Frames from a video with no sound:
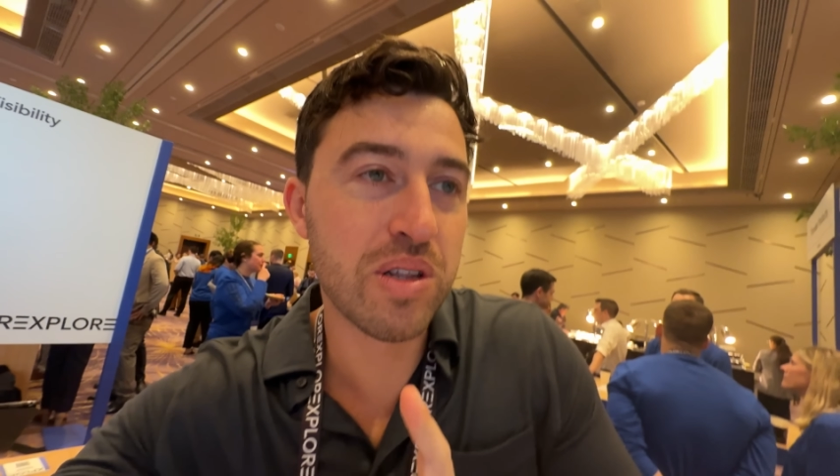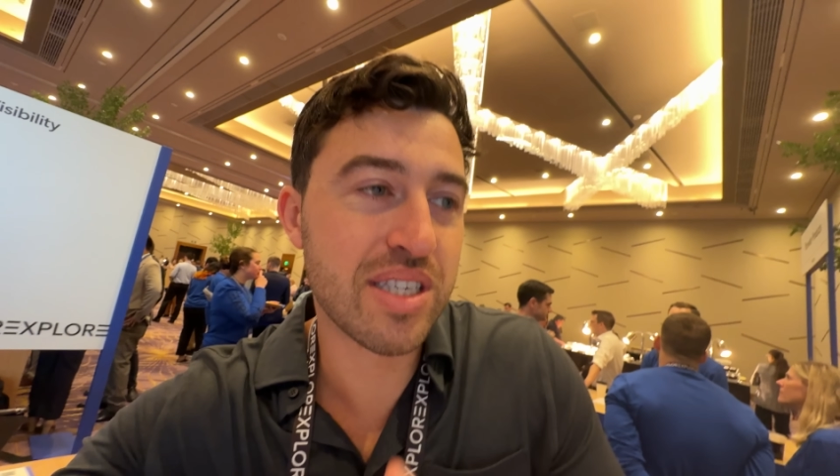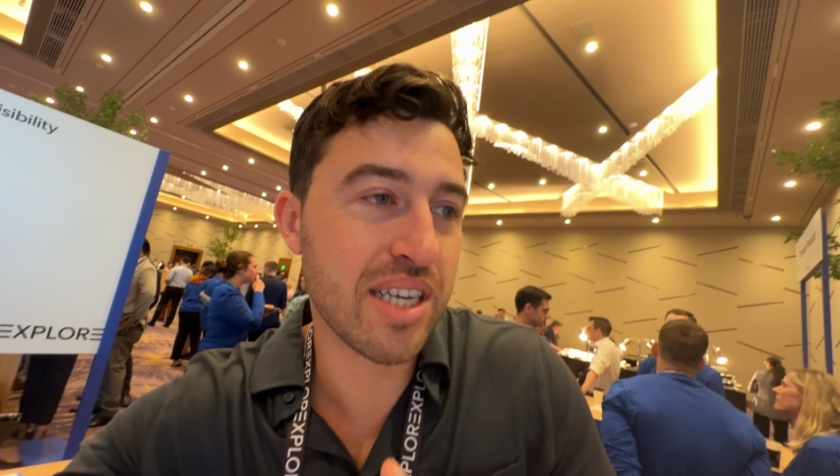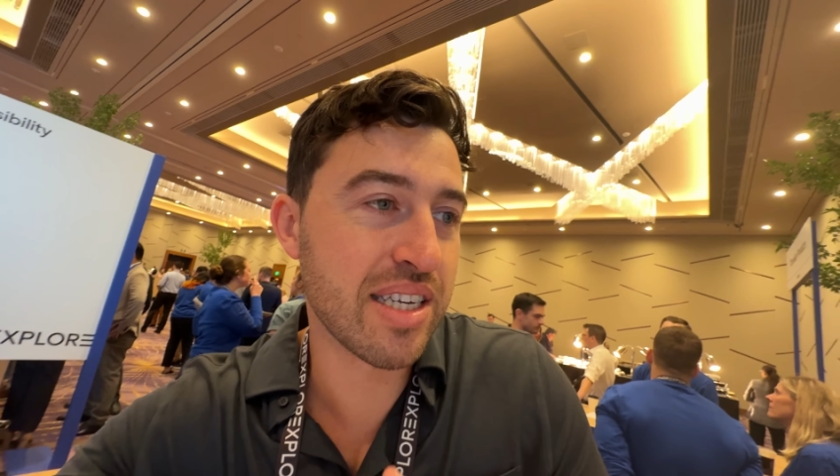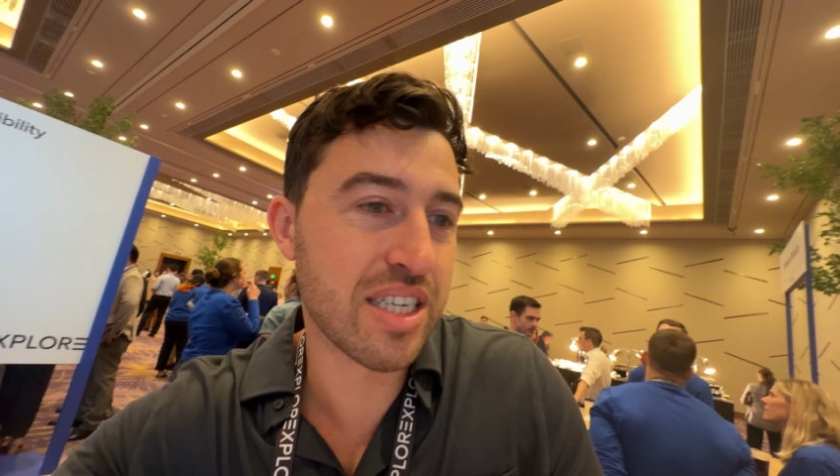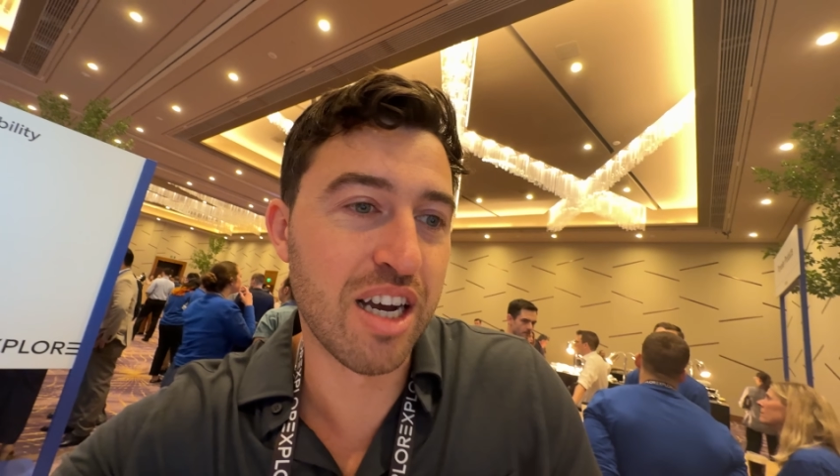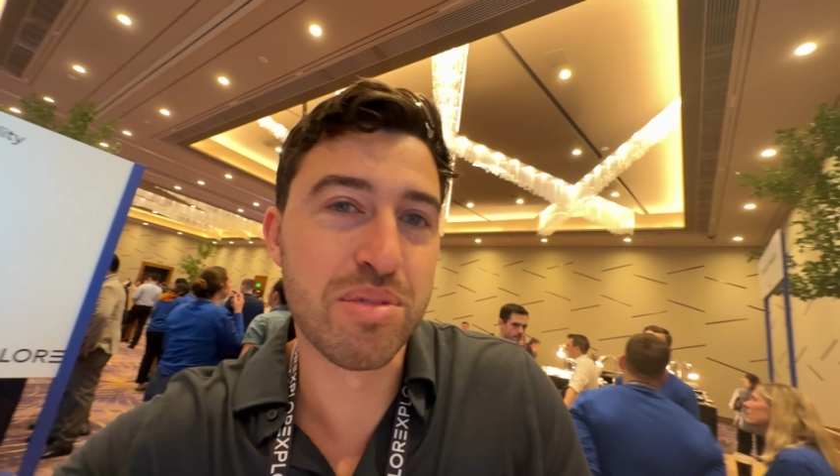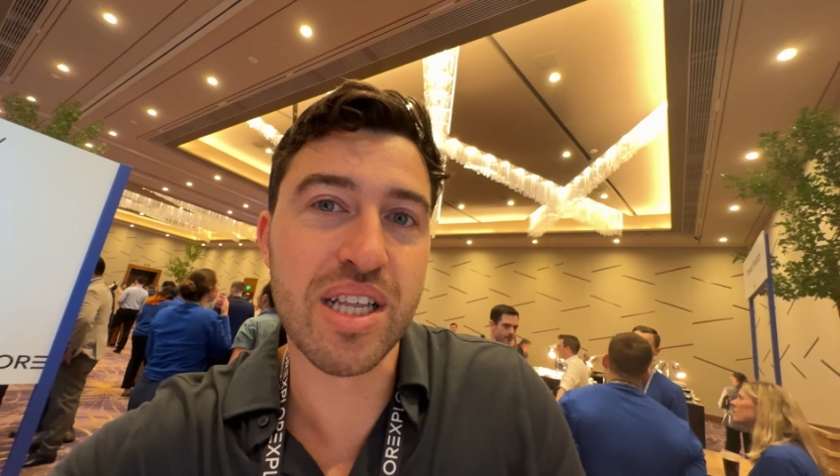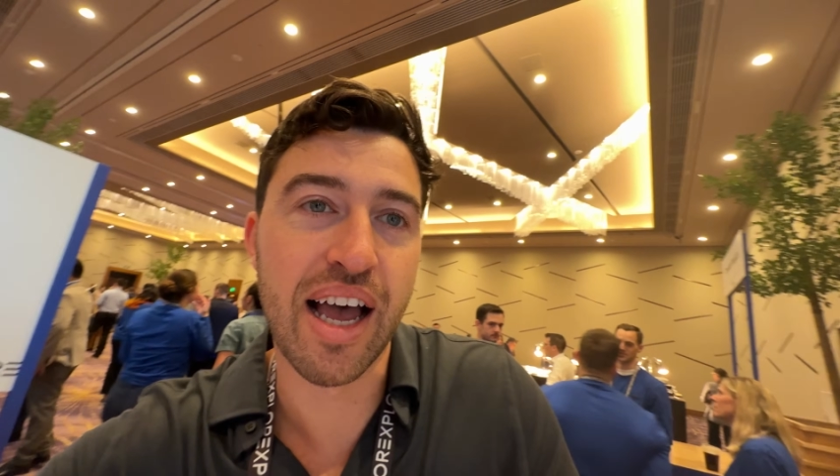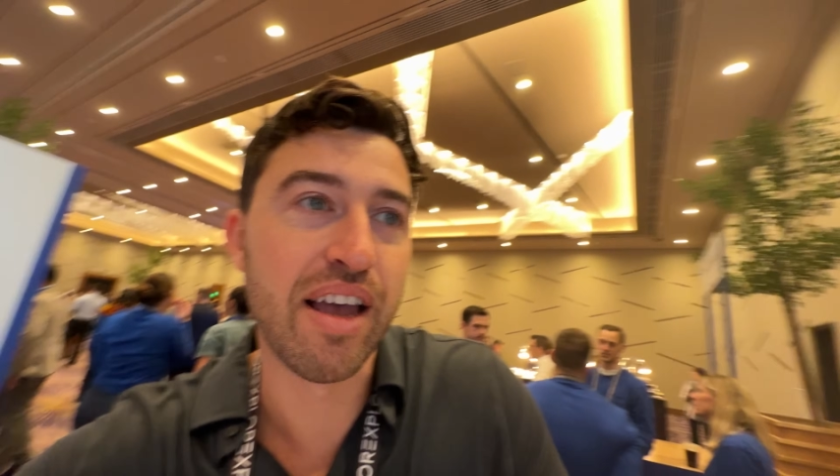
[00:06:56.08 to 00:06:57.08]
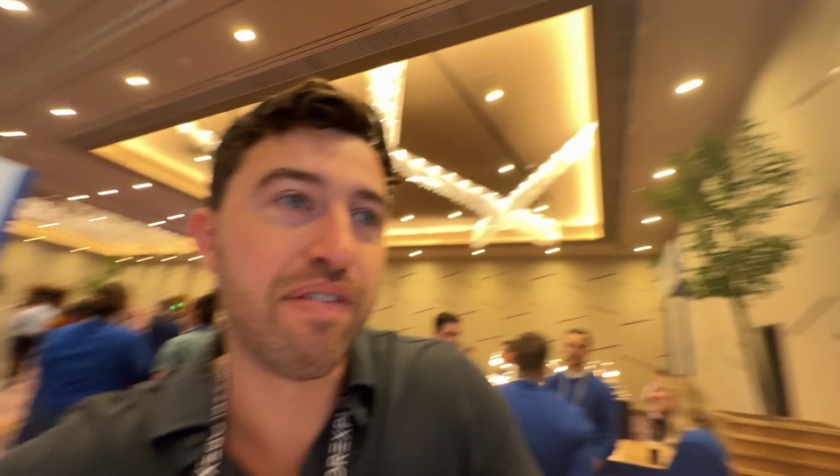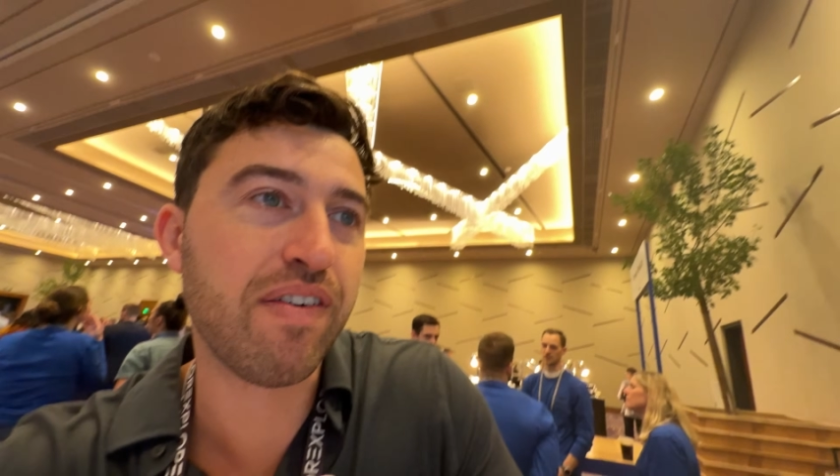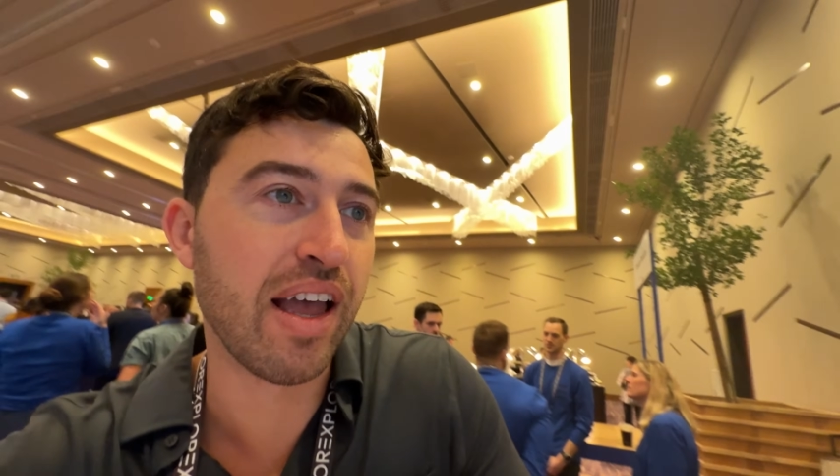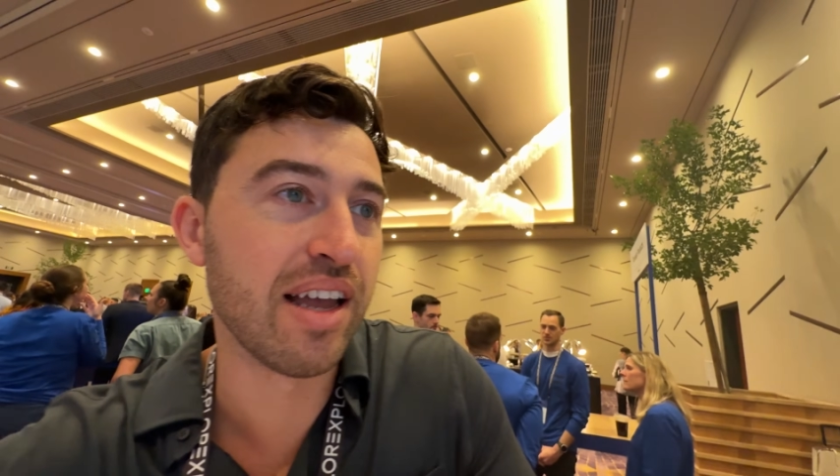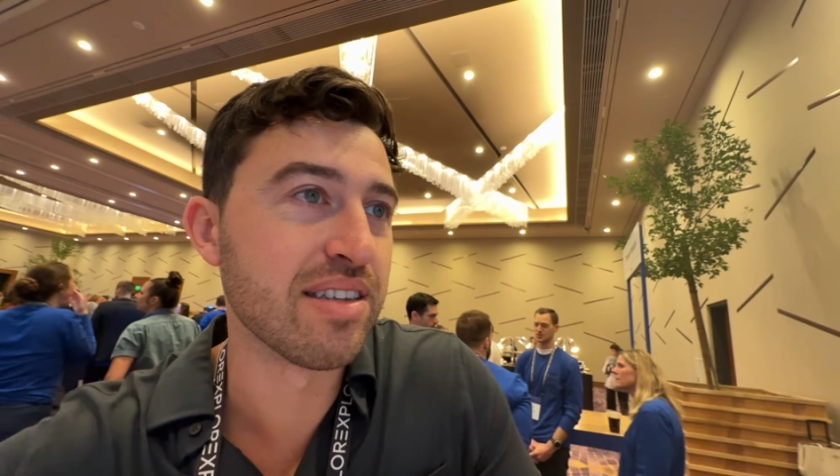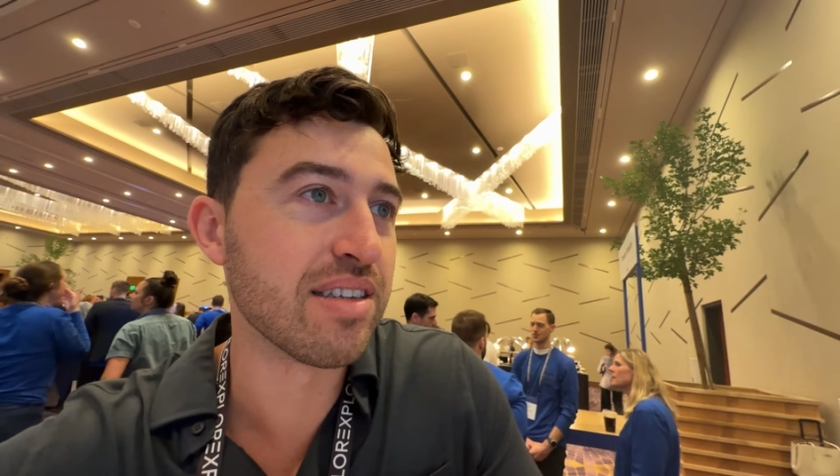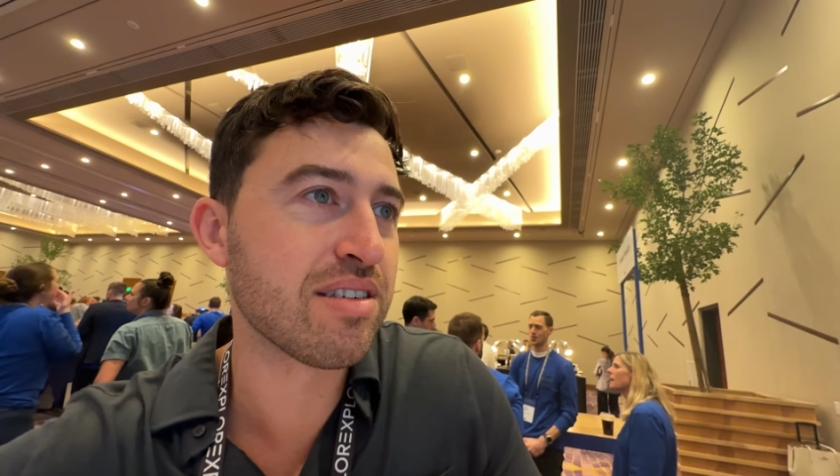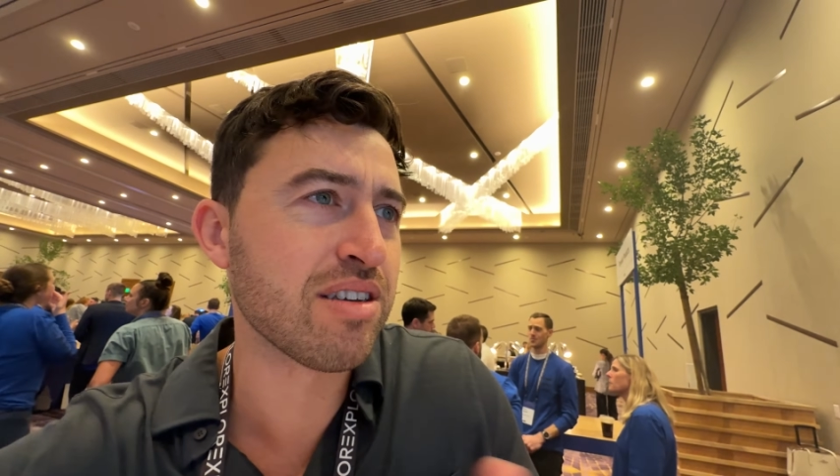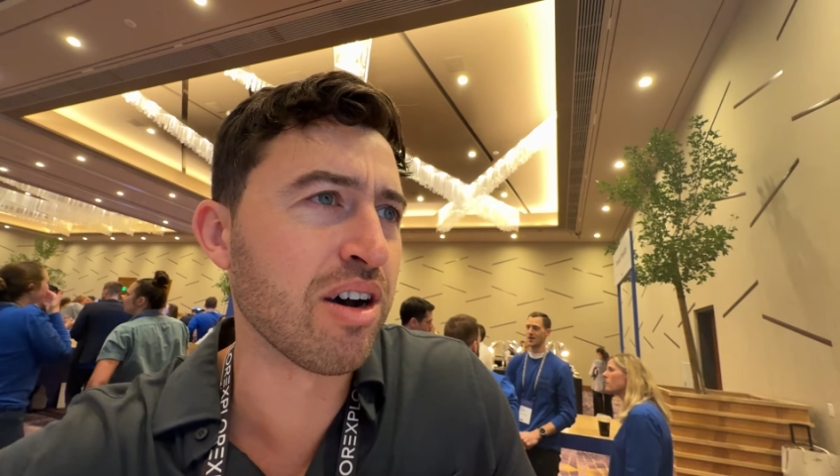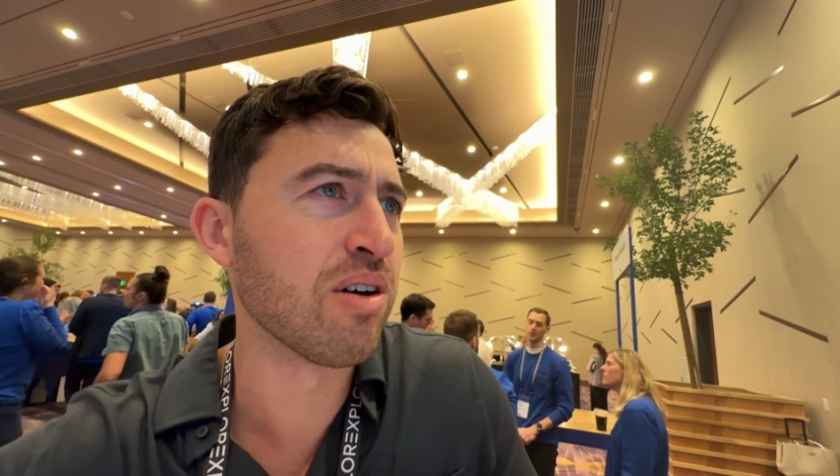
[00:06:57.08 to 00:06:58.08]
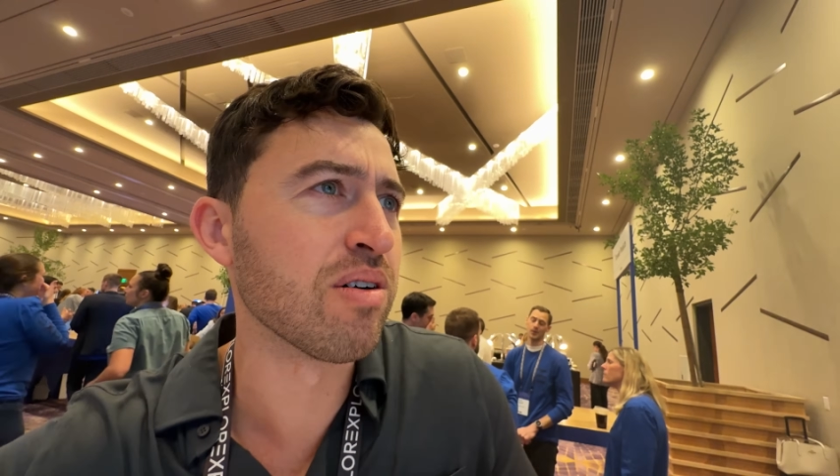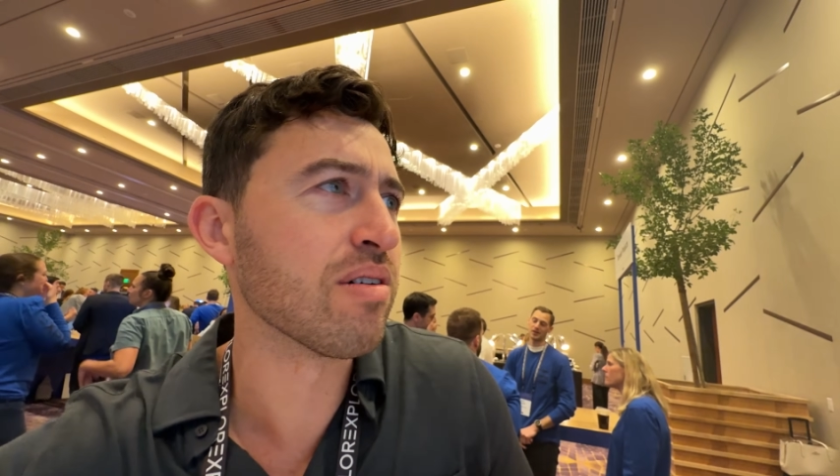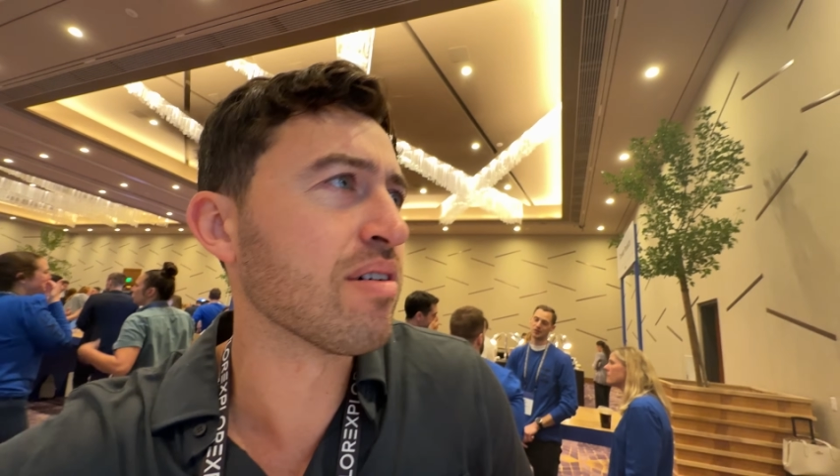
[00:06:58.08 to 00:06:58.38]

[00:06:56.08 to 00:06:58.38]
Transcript: to see this come to life, and so